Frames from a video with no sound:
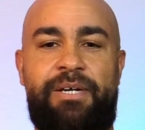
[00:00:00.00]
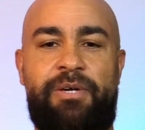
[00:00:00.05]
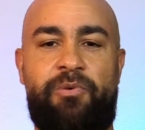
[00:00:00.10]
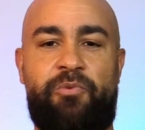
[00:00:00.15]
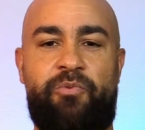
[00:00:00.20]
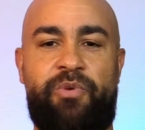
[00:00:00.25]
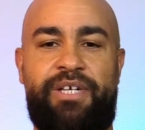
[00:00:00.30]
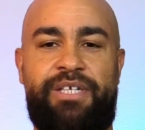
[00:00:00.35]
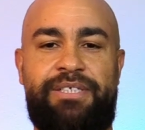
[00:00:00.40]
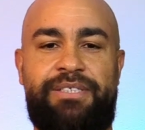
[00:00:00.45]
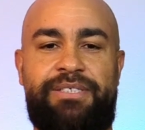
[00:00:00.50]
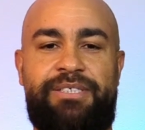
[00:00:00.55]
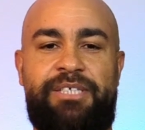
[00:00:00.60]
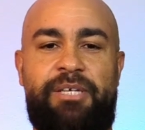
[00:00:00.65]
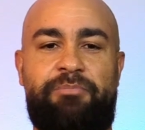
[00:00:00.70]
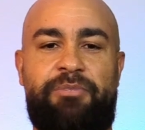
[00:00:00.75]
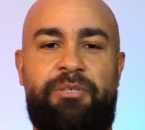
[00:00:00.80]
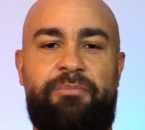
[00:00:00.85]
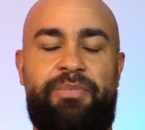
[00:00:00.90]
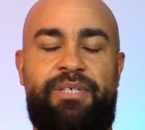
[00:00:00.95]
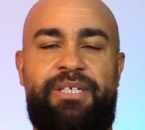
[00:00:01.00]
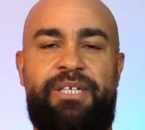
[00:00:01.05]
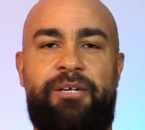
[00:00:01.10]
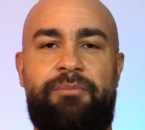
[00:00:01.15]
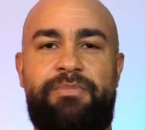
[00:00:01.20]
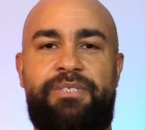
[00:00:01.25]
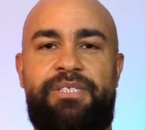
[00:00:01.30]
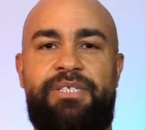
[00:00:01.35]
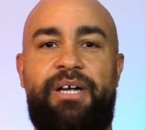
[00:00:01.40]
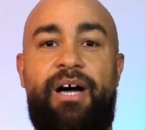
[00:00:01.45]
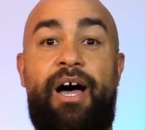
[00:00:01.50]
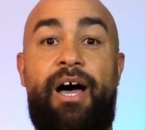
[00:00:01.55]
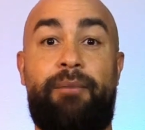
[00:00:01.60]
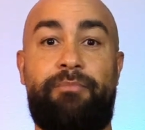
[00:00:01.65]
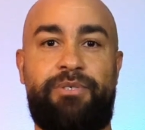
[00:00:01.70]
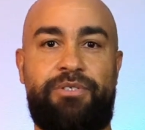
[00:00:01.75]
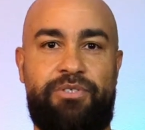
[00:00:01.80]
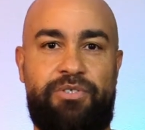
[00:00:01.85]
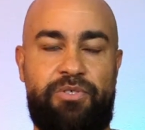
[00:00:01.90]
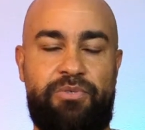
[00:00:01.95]
when something becomes
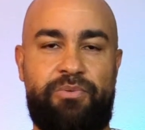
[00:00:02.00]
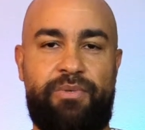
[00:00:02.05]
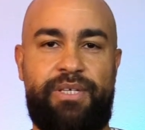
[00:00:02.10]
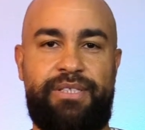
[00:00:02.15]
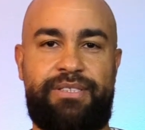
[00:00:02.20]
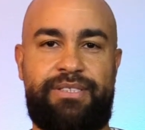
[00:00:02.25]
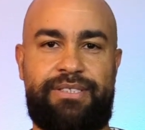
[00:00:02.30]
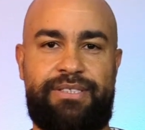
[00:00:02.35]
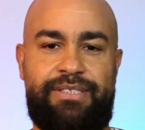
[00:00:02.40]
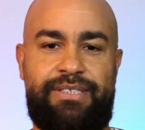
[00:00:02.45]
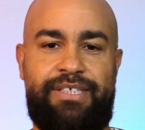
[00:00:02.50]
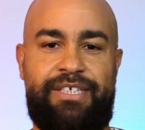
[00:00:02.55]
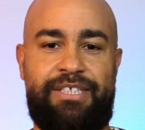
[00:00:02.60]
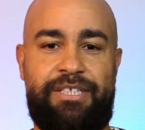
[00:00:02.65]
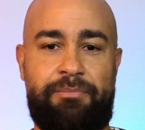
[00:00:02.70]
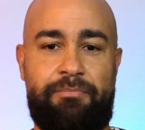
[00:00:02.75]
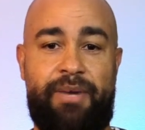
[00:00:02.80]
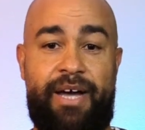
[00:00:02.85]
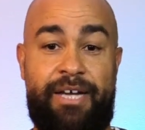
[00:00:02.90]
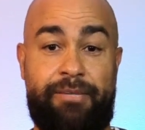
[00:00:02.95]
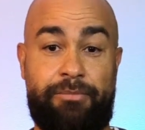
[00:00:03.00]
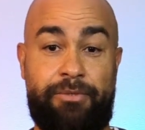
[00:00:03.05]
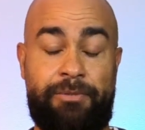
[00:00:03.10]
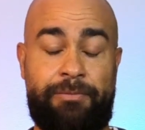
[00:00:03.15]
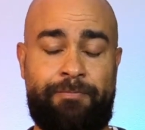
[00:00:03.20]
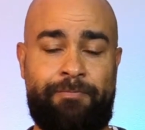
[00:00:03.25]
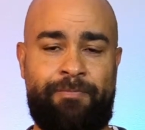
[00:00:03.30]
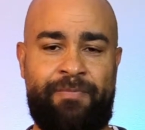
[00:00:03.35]
common to us in the Bible